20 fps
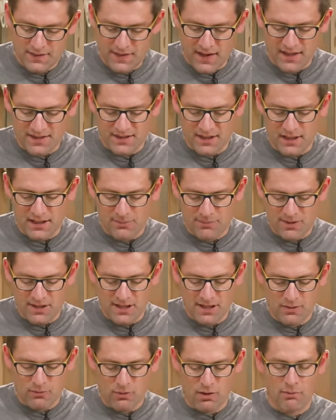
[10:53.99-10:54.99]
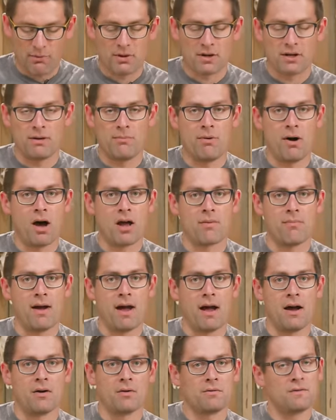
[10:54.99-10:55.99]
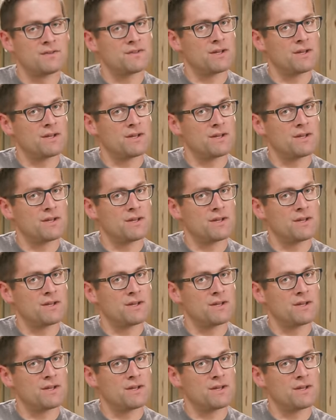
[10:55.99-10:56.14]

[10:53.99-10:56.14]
that's going to be where we're going to bottom out.